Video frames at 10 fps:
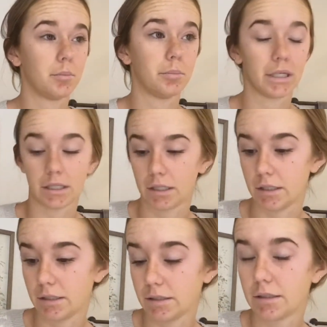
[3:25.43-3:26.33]

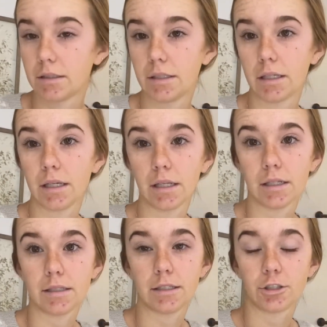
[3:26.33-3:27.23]
because it
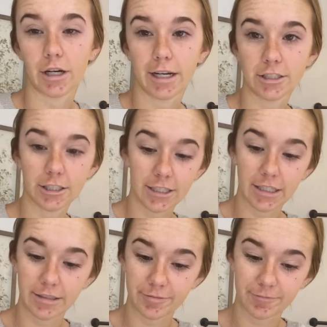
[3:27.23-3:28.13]
is a tragedy,